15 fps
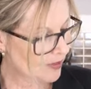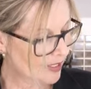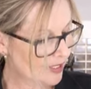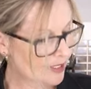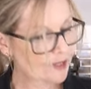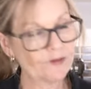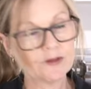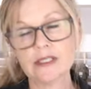
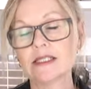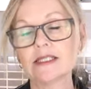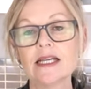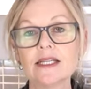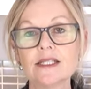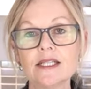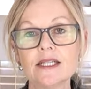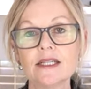the different
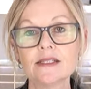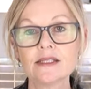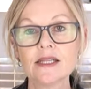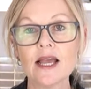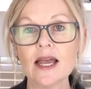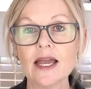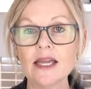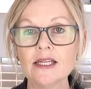settings
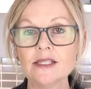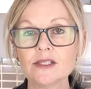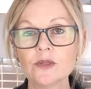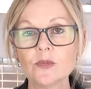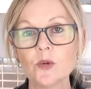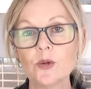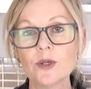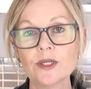heats
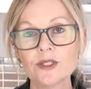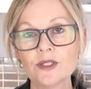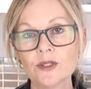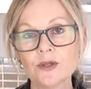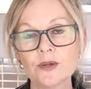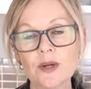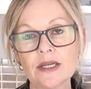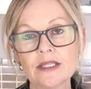the water
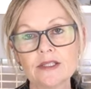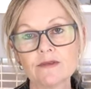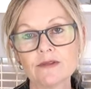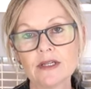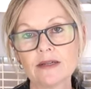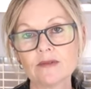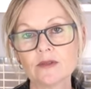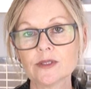to a
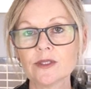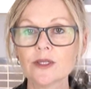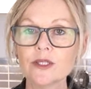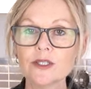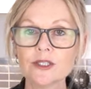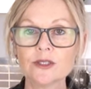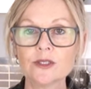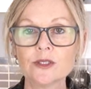different So you
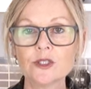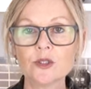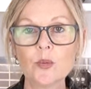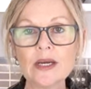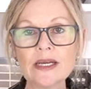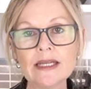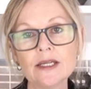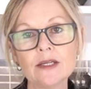just use your
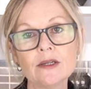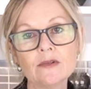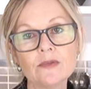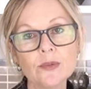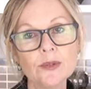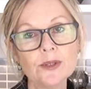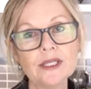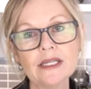one litre
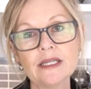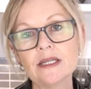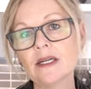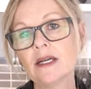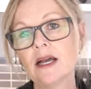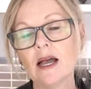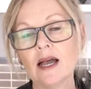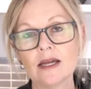of water,
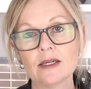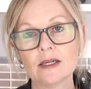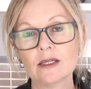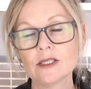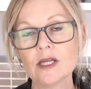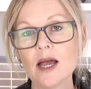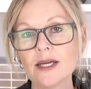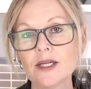a
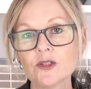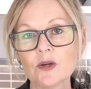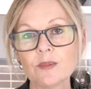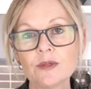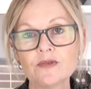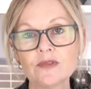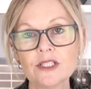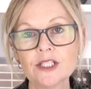tiny
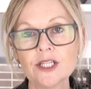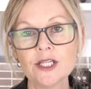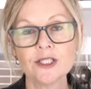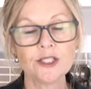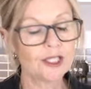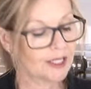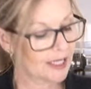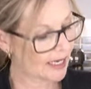drop of
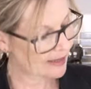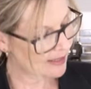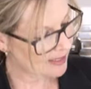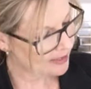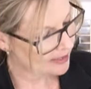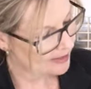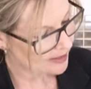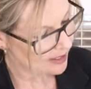detergent, and
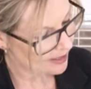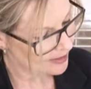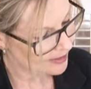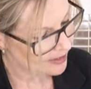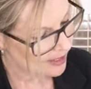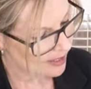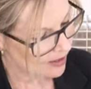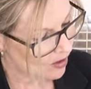then decide
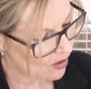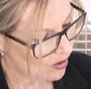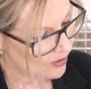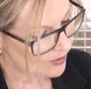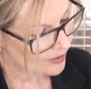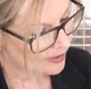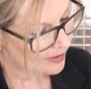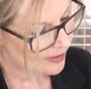
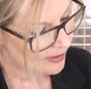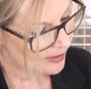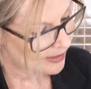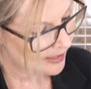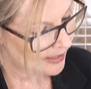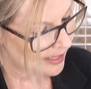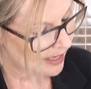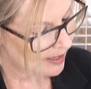on
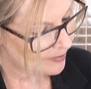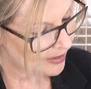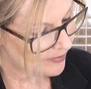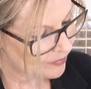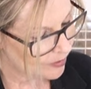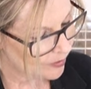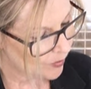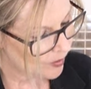the um,
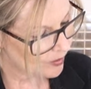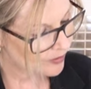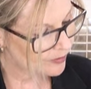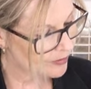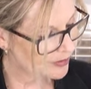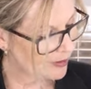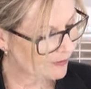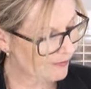level you want.
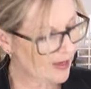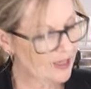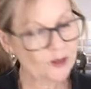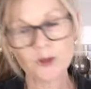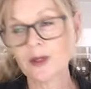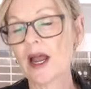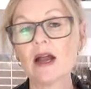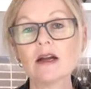So fat
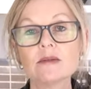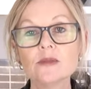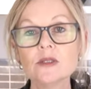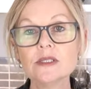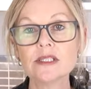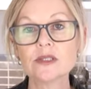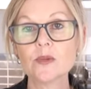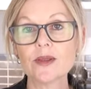or
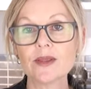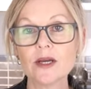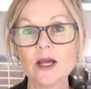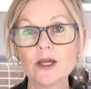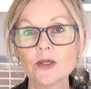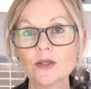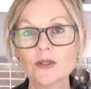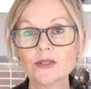caramel is one that
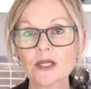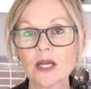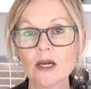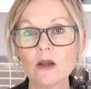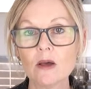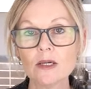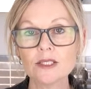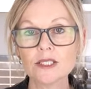I use a
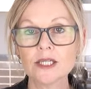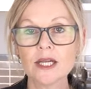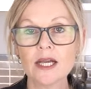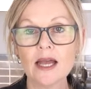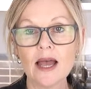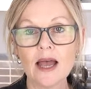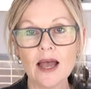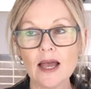lot,
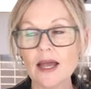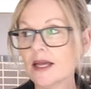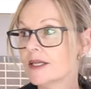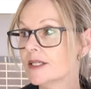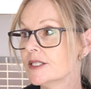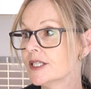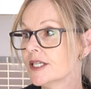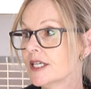
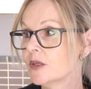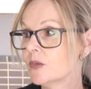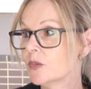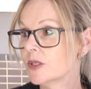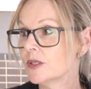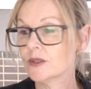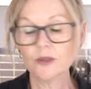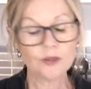and it
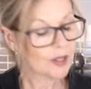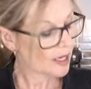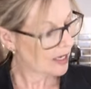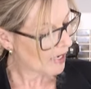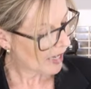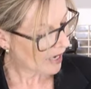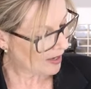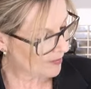will
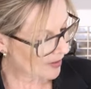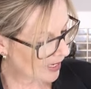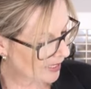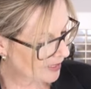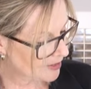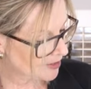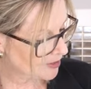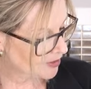um,
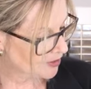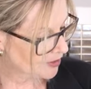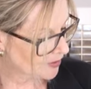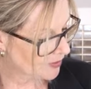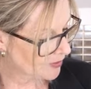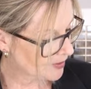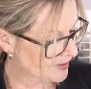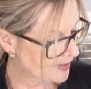heat
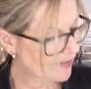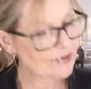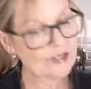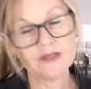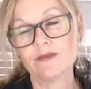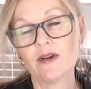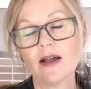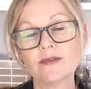to
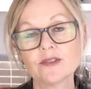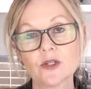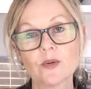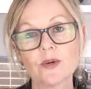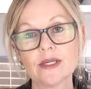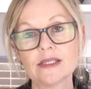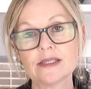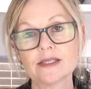seventy-five
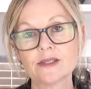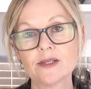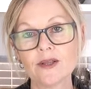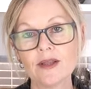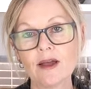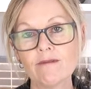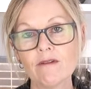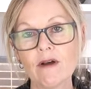degrees. So
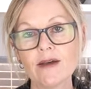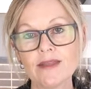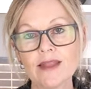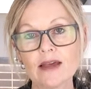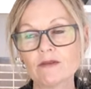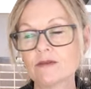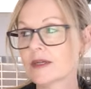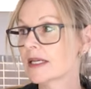I find
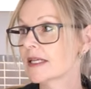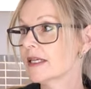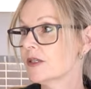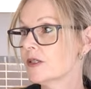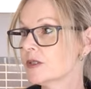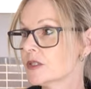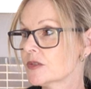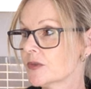that really
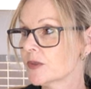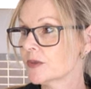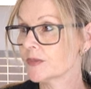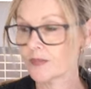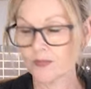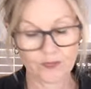useful.